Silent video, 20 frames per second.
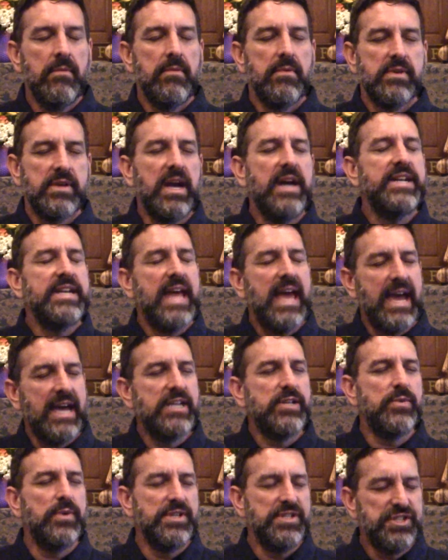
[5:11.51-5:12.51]
kind of had
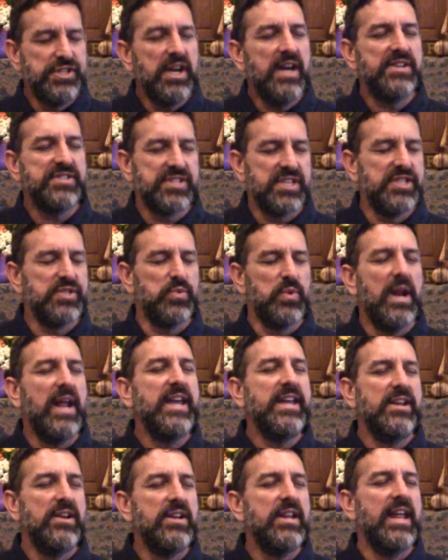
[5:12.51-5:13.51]
to adjust, because when I
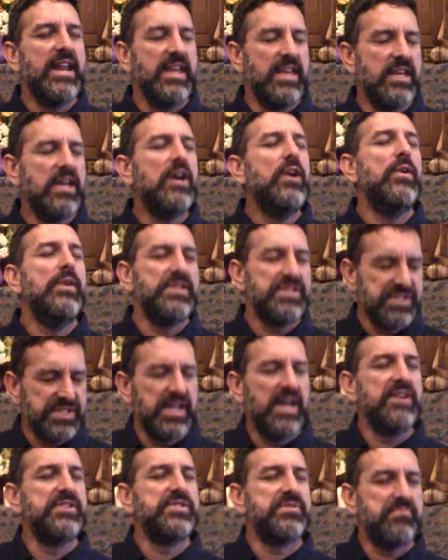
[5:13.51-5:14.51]
hear letting go, it
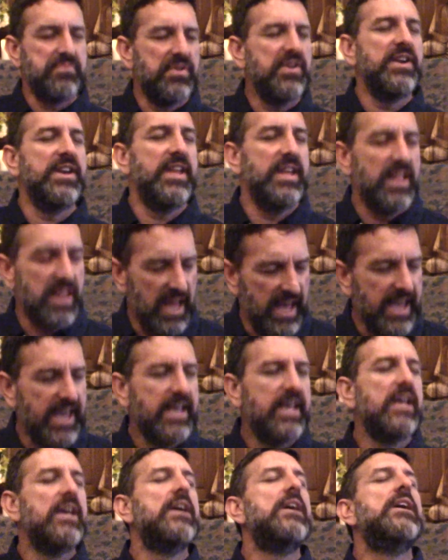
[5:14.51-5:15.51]
sounds pretty
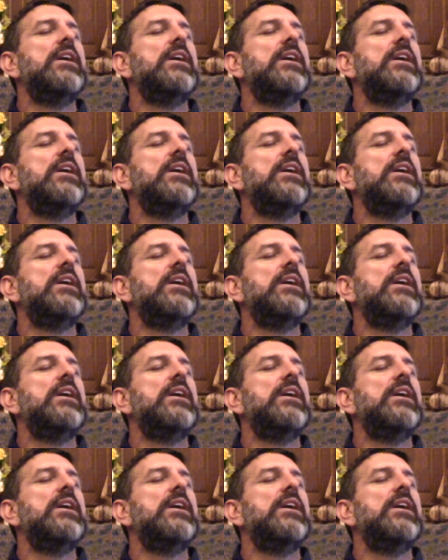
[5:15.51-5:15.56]
like,